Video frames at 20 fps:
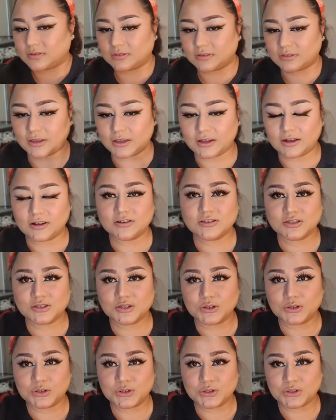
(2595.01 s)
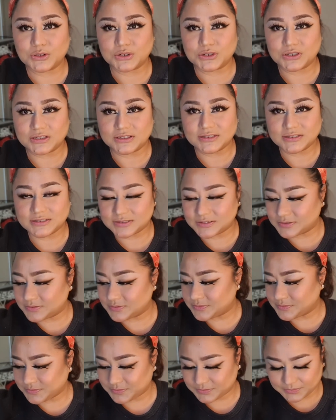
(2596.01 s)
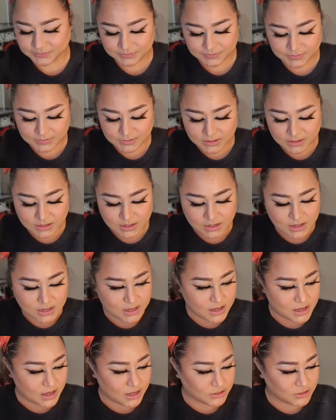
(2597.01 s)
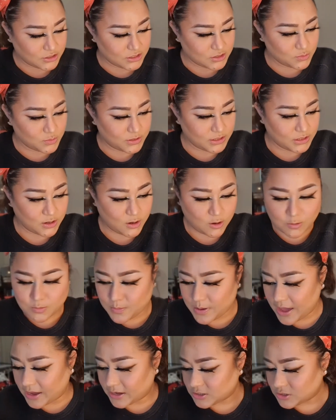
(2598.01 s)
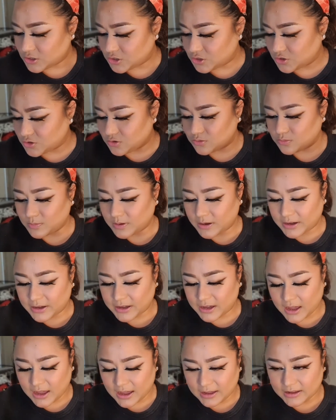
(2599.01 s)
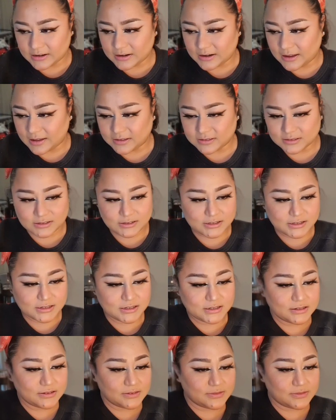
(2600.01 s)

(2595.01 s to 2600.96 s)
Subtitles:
they are so good. I just want to go back to my highlighter,